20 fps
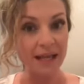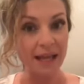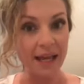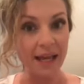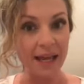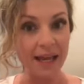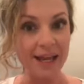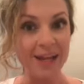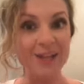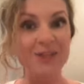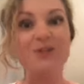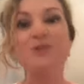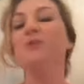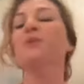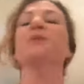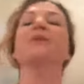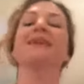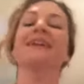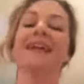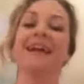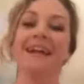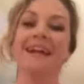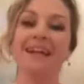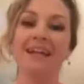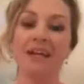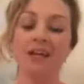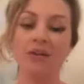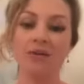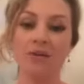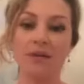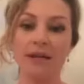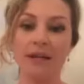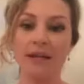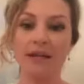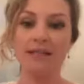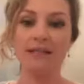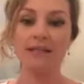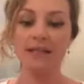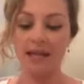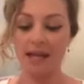and organic
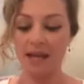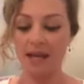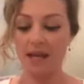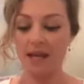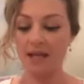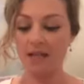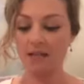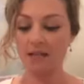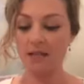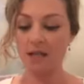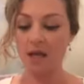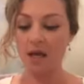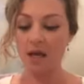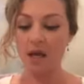ingredients, and